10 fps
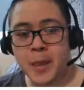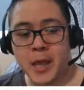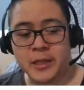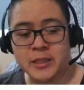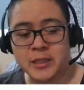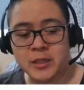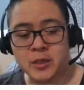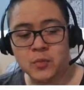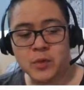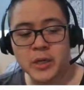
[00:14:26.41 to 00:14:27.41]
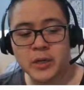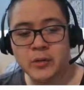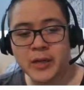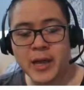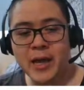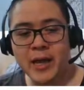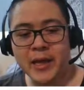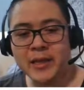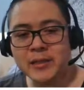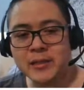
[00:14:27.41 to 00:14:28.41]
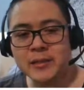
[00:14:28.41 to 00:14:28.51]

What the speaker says: It's still working okay, I guess.